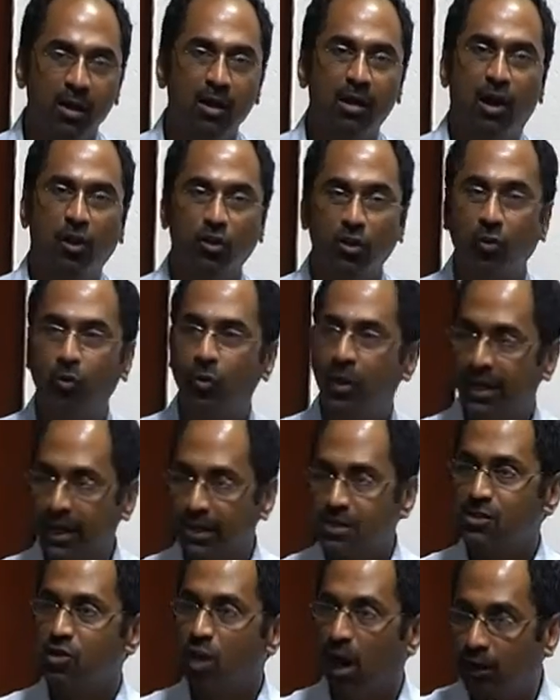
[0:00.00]
on your
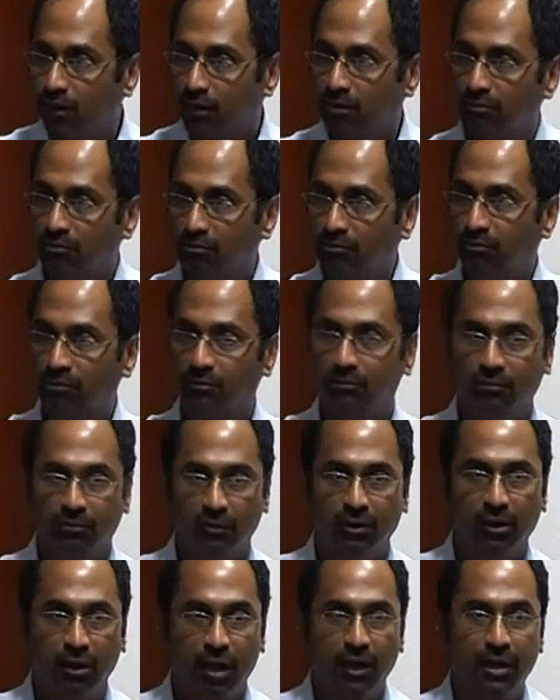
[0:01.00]
weekend start
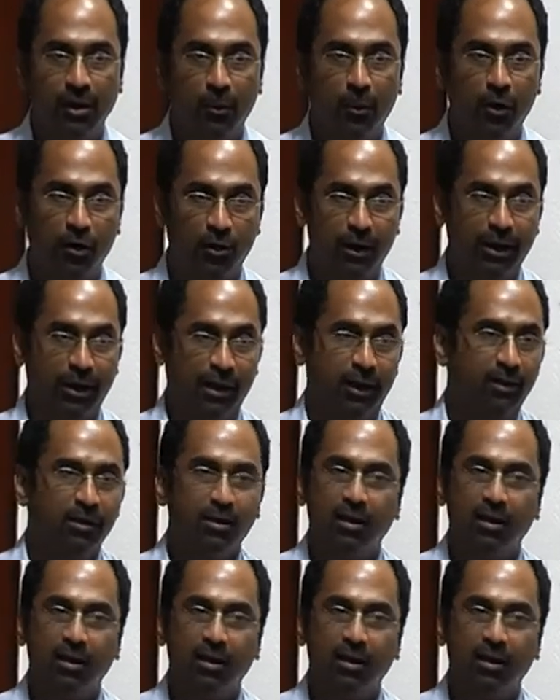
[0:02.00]
learning about writing.